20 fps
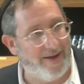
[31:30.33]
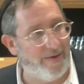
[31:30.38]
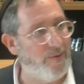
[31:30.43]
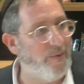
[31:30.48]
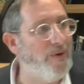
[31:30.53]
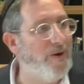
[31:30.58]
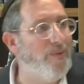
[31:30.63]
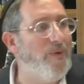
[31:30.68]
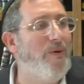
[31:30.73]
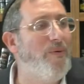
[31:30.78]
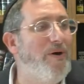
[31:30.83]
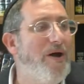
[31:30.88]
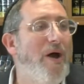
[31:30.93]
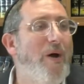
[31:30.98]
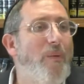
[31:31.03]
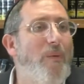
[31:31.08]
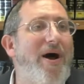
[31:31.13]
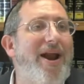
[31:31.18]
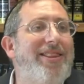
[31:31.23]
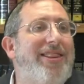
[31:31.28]

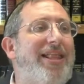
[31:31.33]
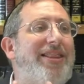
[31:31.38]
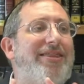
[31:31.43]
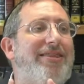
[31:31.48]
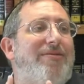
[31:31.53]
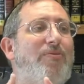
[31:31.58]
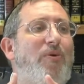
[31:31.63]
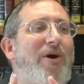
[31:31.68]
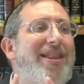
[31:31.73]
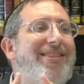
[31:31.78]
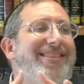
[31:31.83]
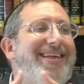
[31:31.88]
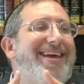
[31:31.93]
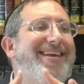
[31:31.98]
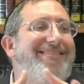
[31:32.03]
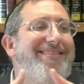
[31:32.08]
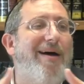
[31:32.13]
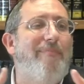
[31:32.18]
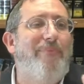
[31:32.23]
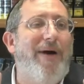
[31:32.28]
What is
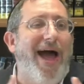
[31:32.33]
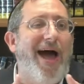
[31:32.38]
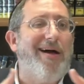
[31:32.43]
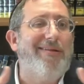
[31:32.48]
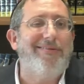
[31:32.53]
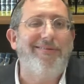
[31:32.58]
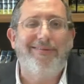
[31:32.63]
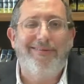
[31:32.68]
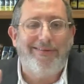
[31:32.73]
it about